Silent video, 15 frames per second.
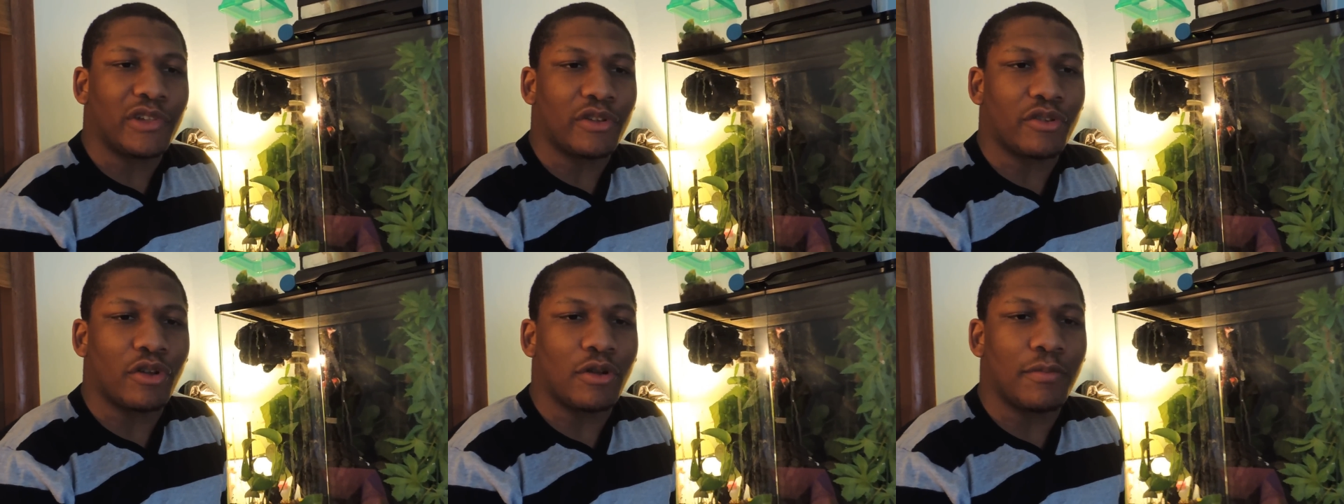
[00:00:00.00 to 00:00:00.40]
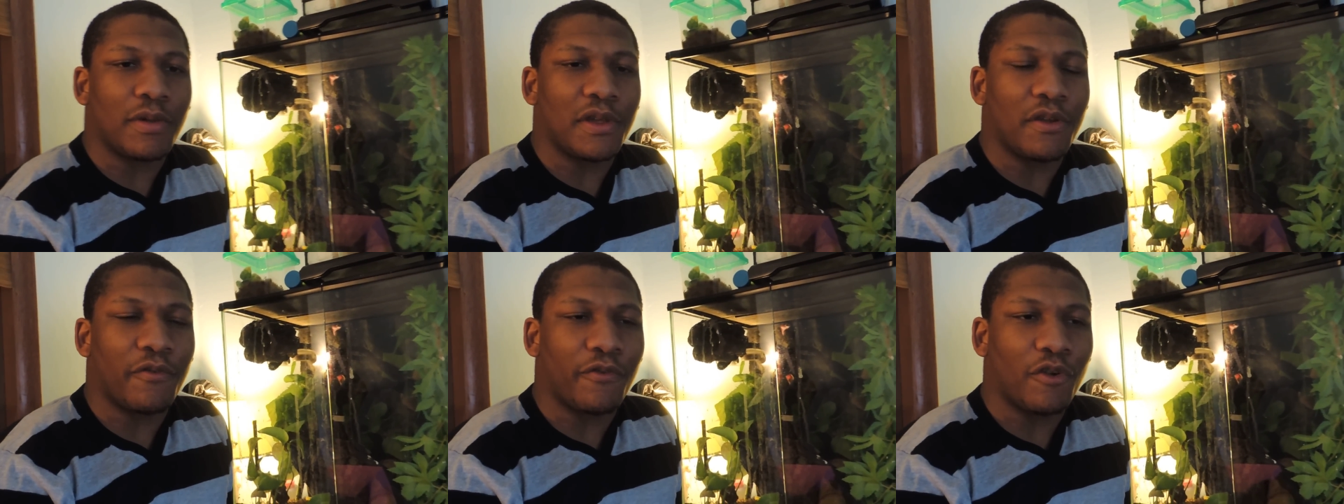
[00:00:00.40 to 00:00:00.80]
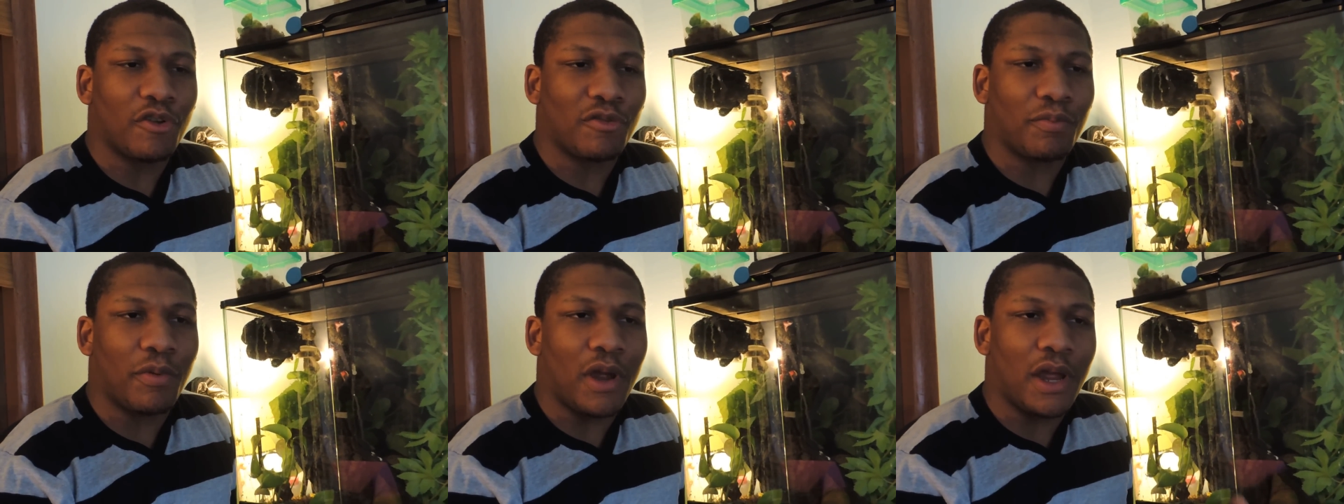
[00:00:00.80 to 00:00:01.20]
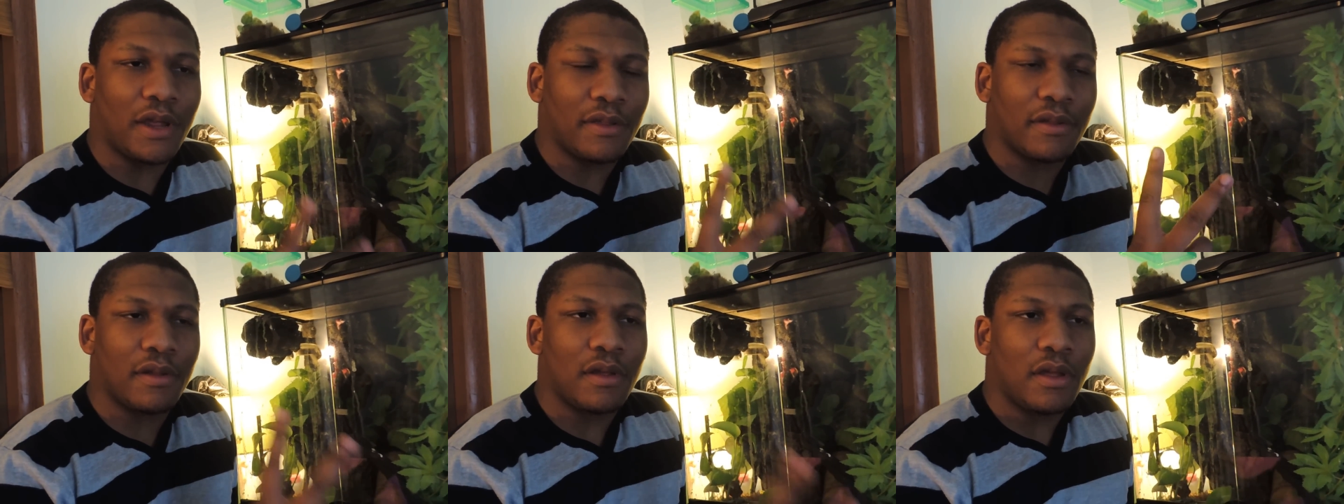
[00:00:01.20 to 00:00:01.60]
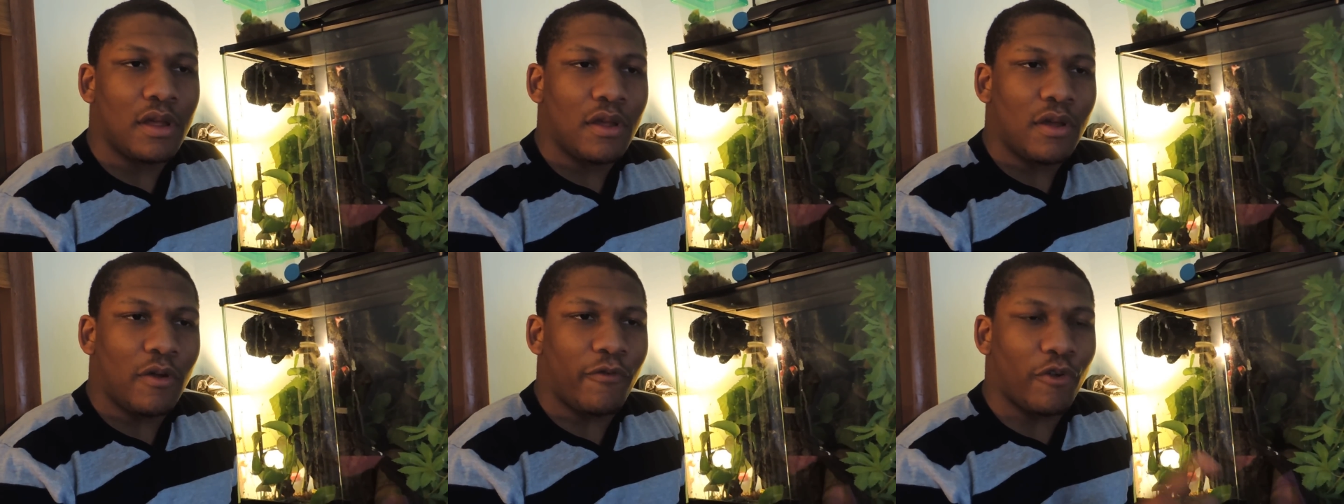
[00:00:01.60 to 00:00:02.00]
There's going to be a first place
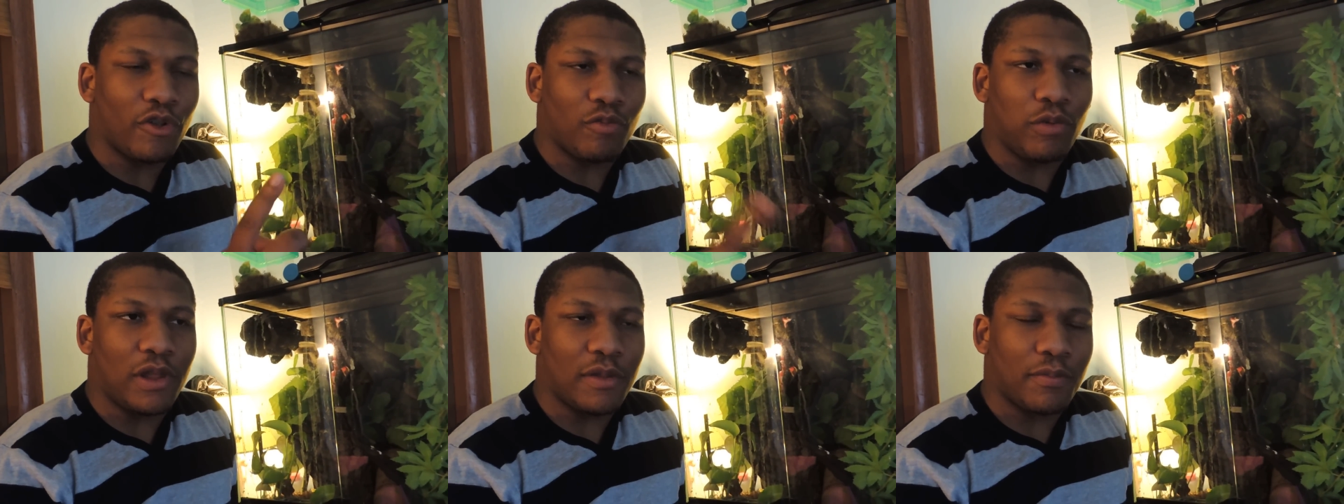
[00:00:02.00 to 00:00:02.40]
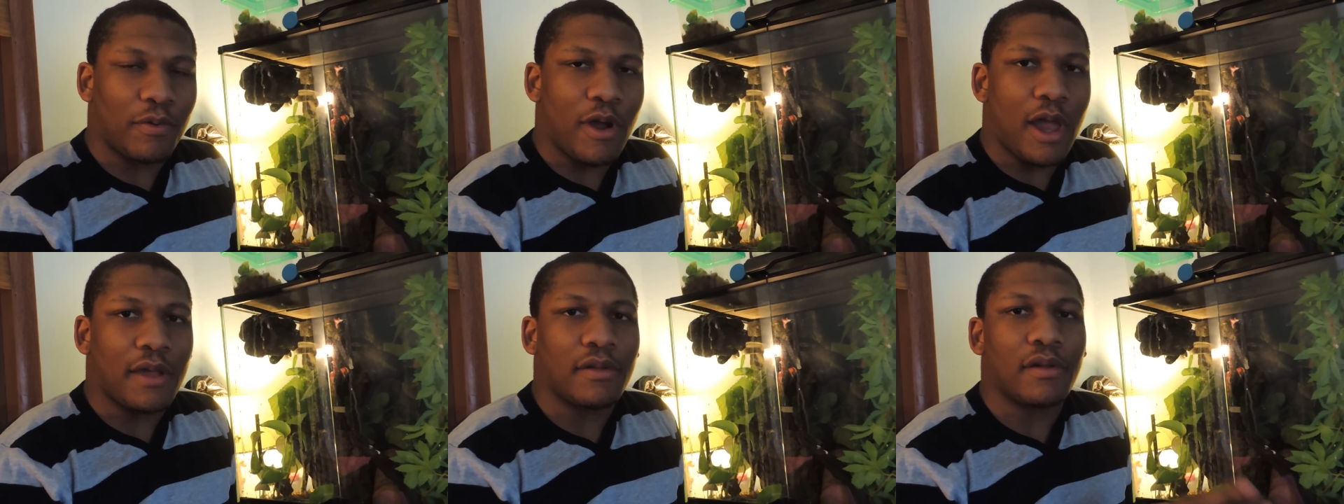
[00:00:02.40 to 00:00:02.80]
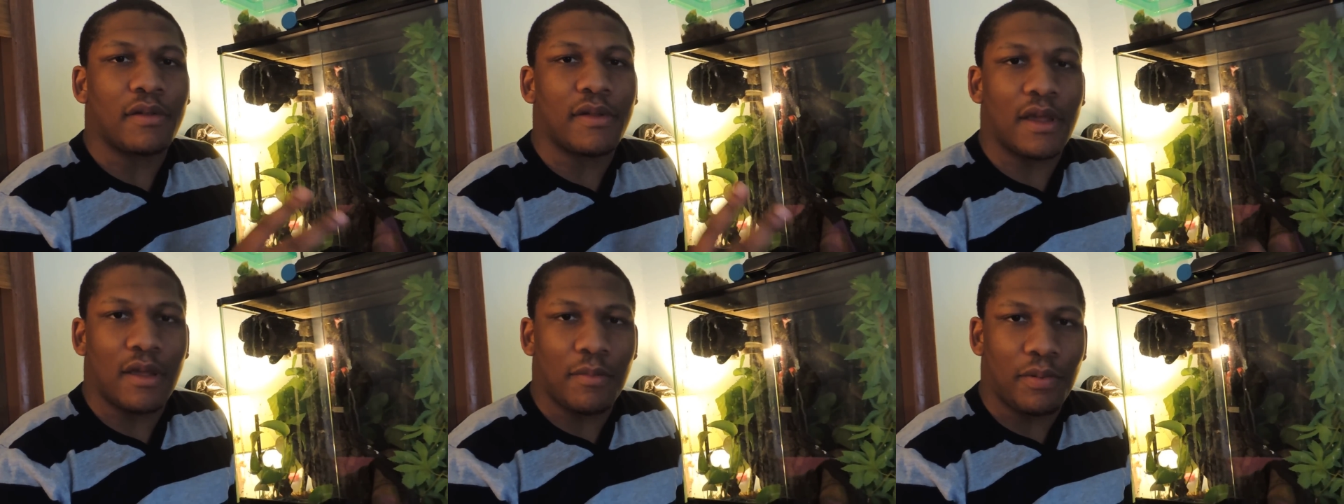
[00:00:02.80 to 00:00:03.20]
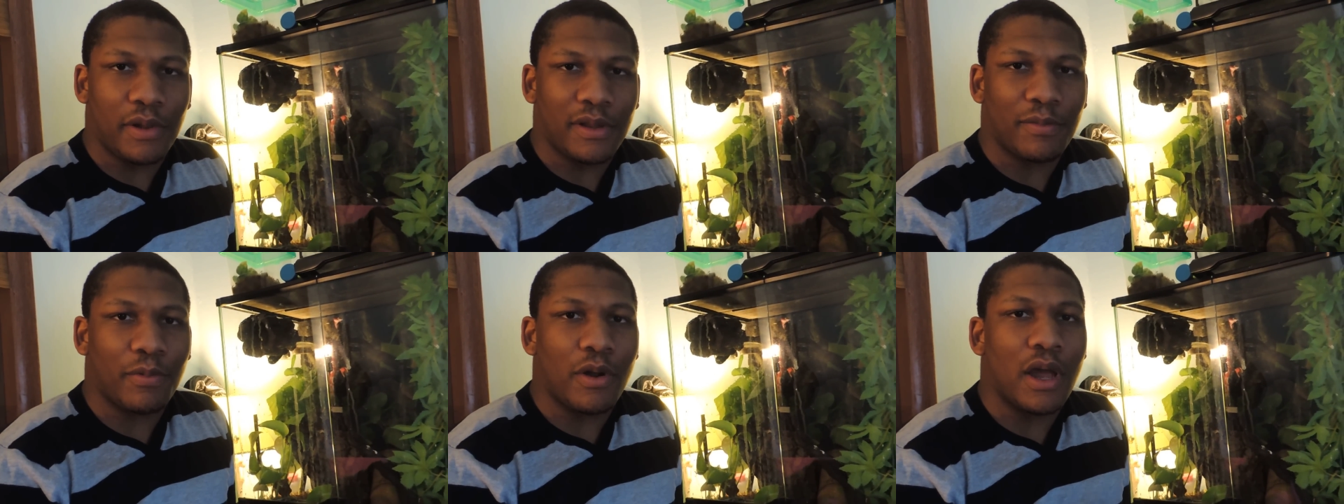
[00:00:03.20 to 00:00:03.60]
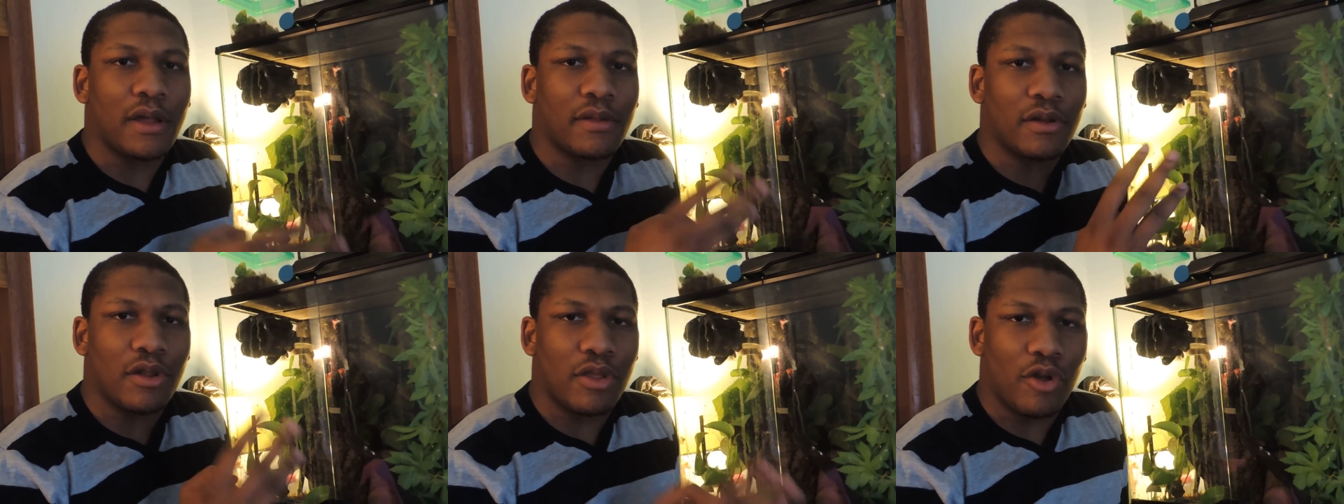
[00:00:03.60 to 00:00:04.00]
prize, a second place
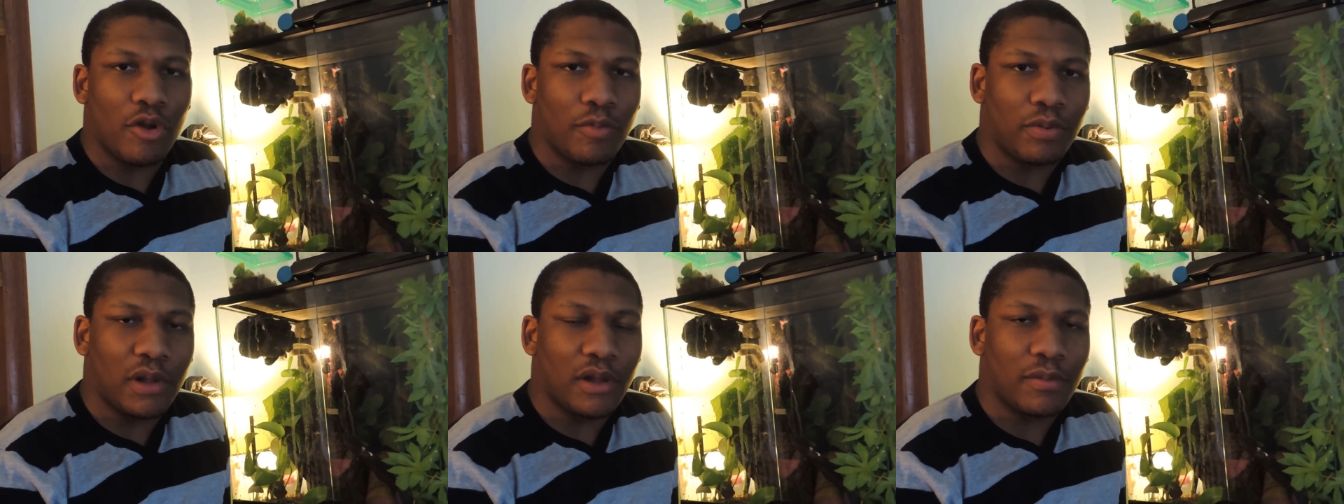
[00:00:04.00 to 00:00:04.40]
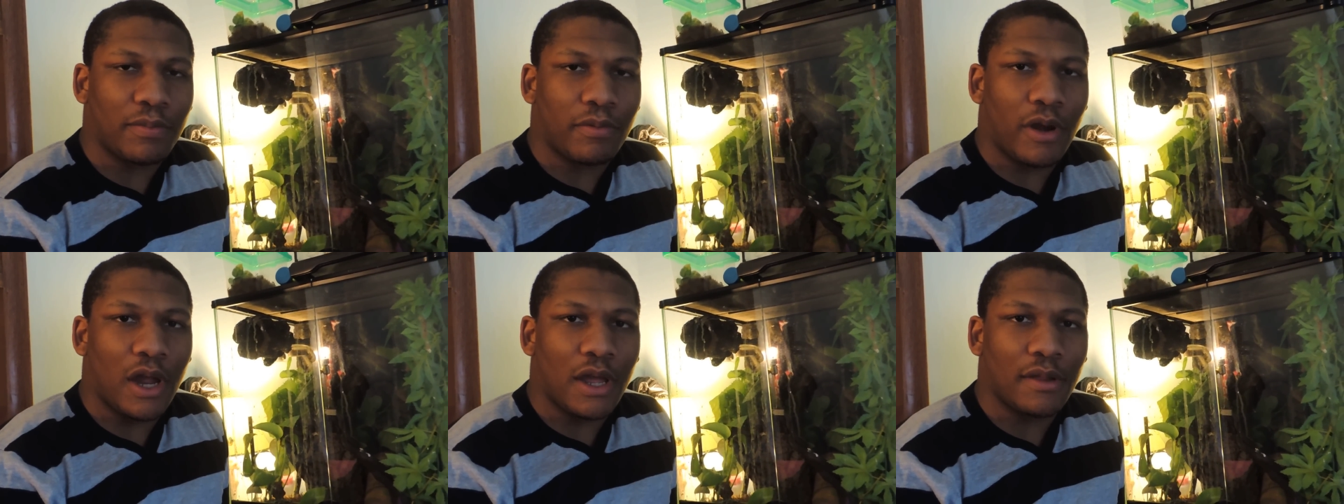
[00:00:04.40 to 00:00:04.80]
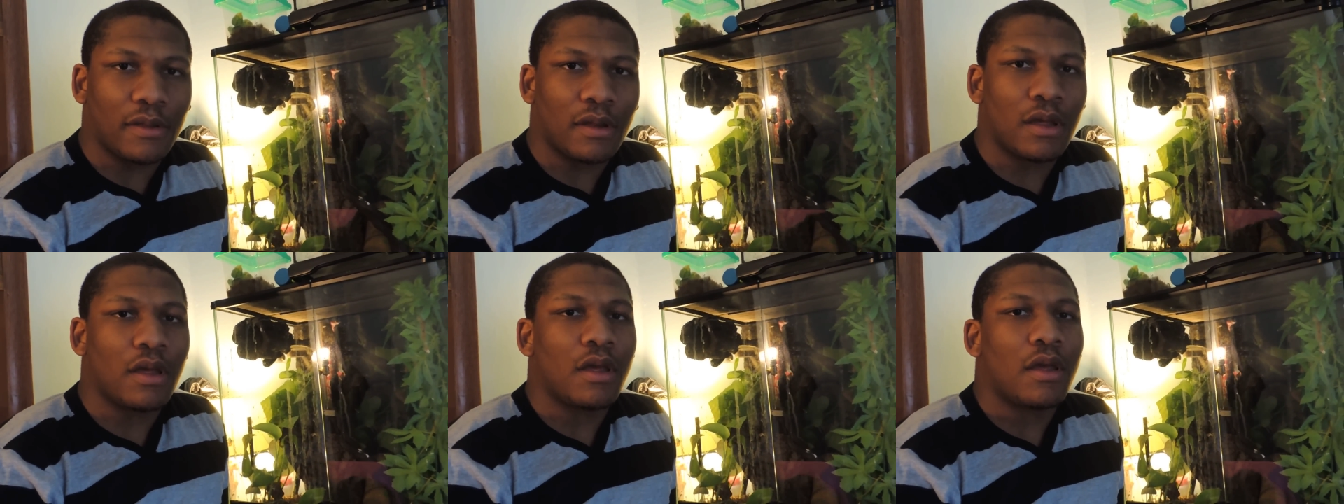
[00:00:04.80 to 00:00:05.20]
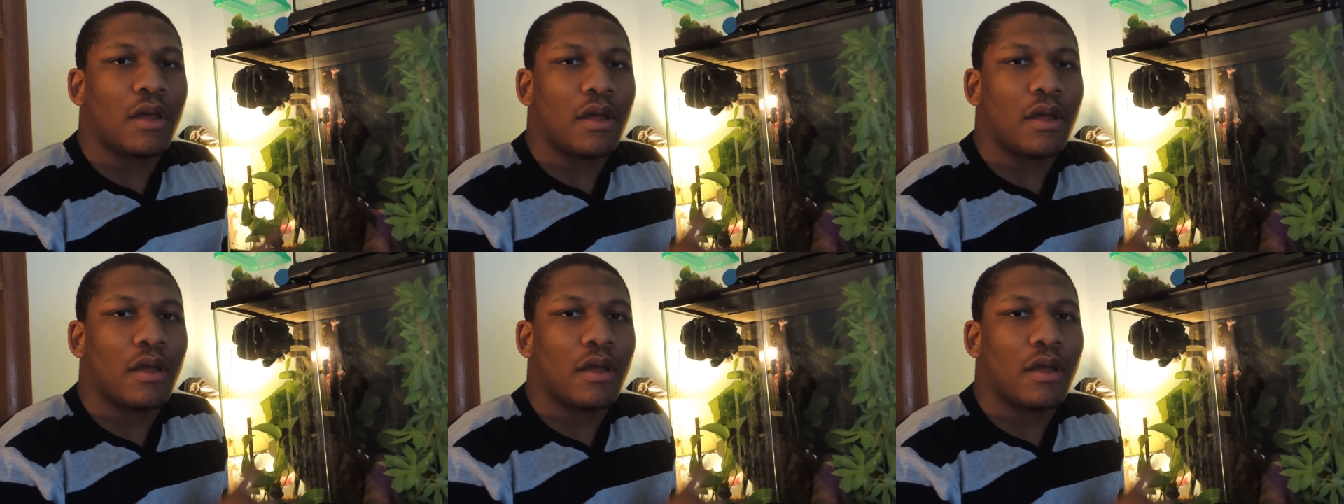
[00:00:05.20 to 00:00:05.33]
prize, and a third place prize.